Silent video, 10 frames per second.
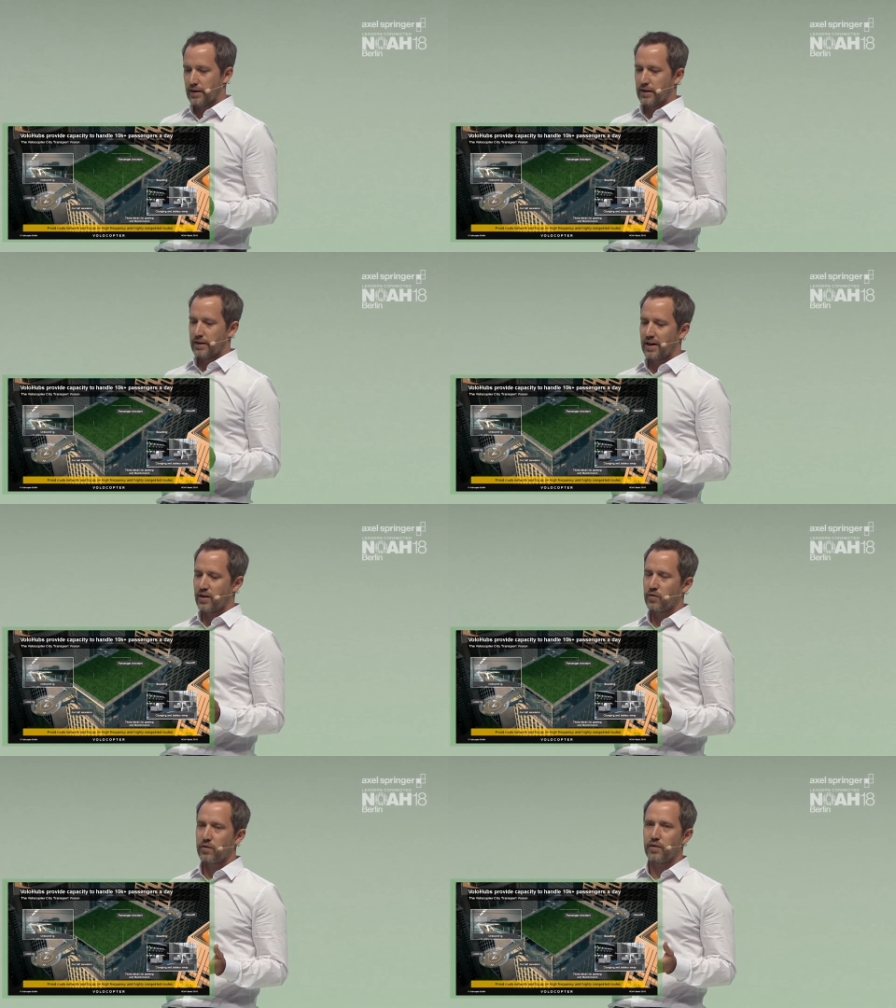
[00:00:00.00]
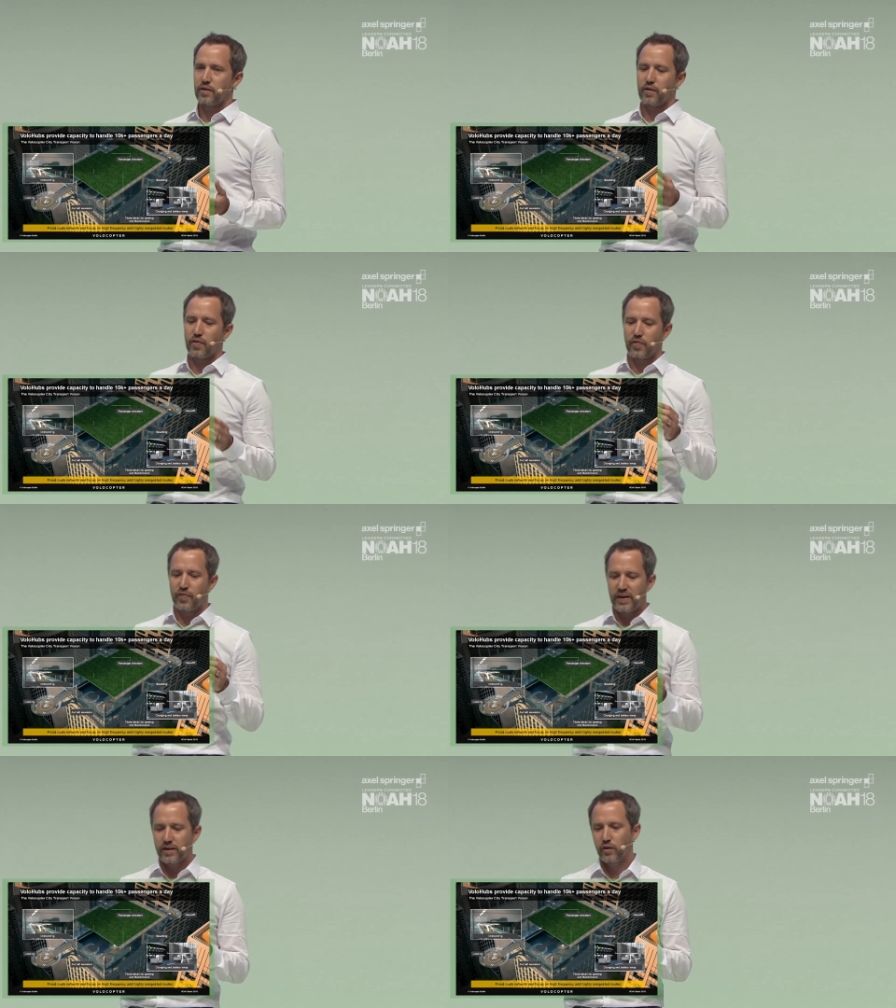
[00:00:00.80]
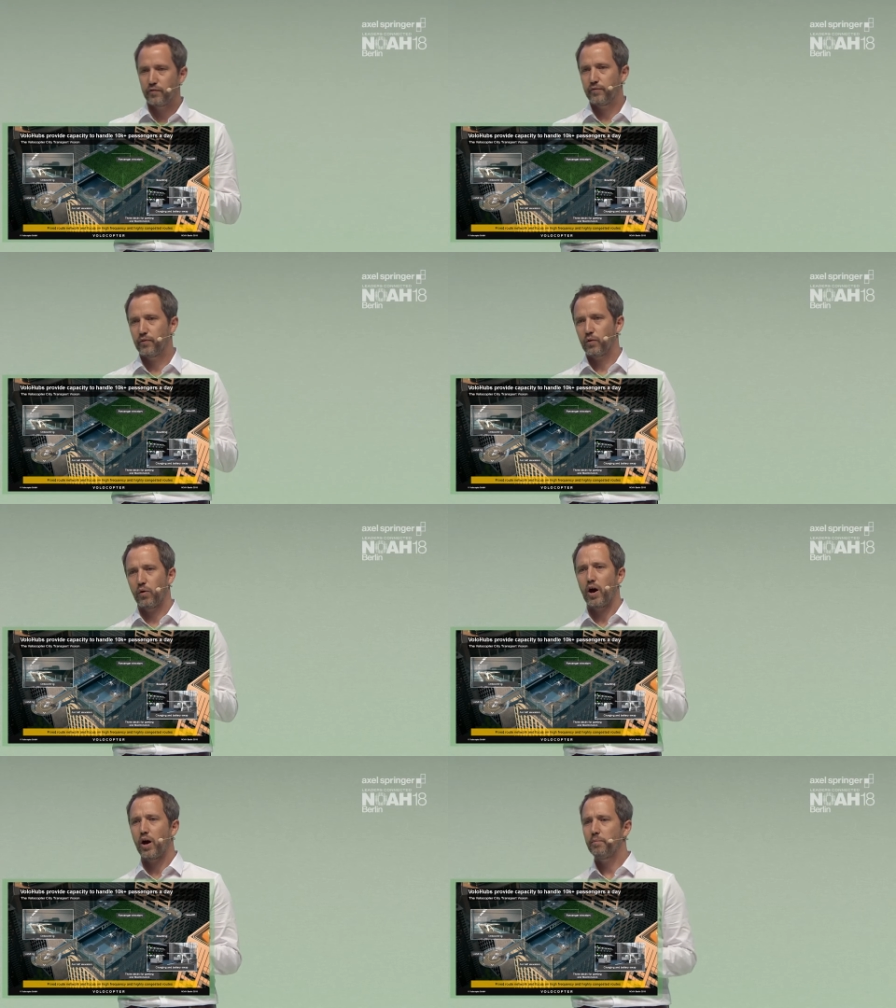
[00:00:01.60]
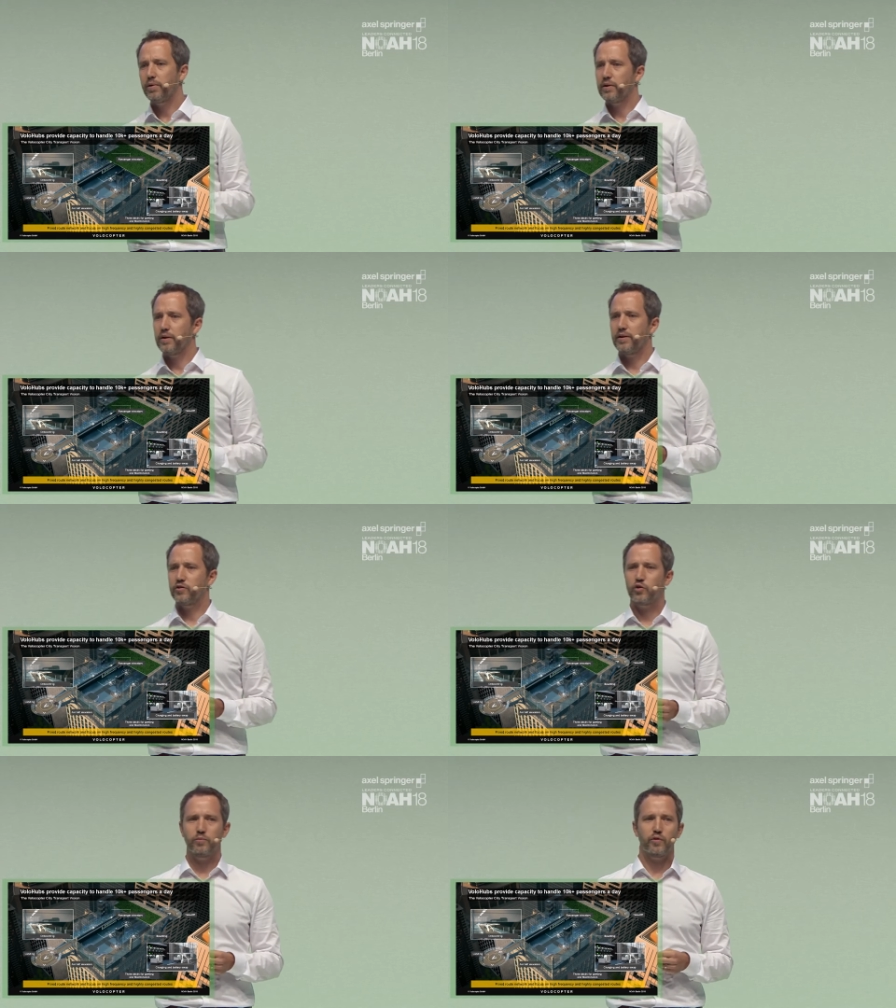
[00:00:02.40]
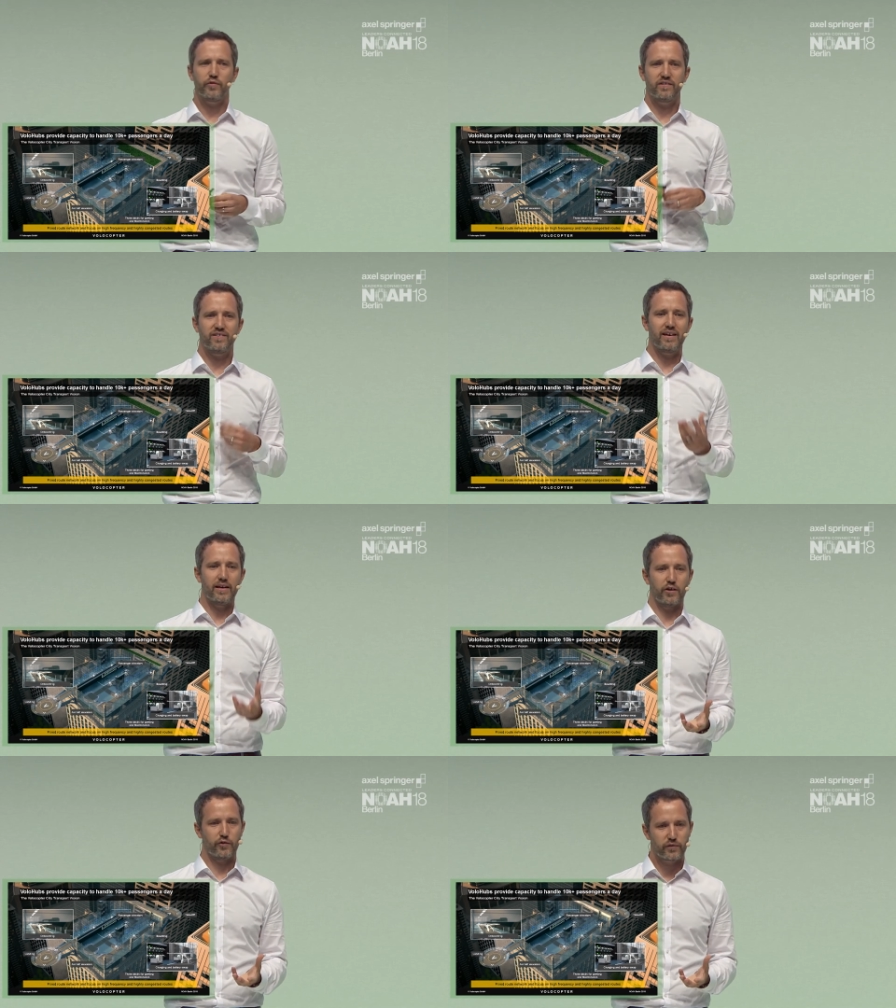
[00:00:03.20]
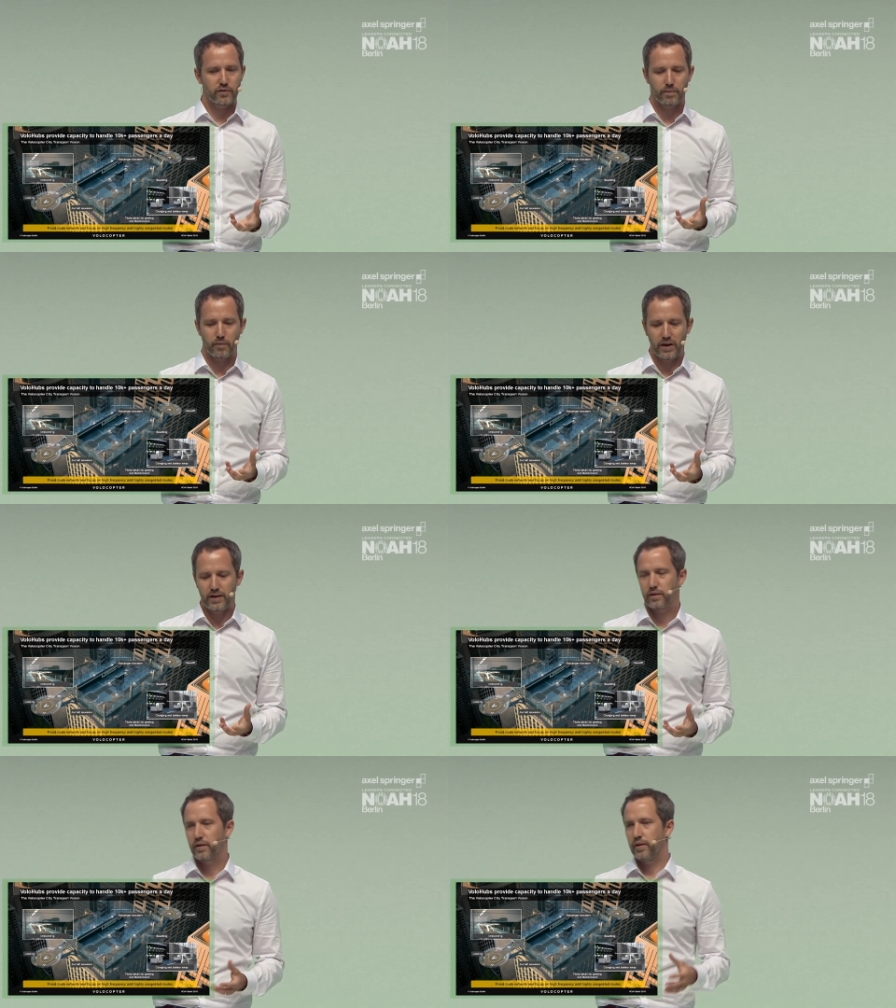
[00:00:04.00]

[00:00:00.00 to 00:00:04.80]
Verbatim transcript: Now, think of a Volo Hub in terms of a ski lift, right?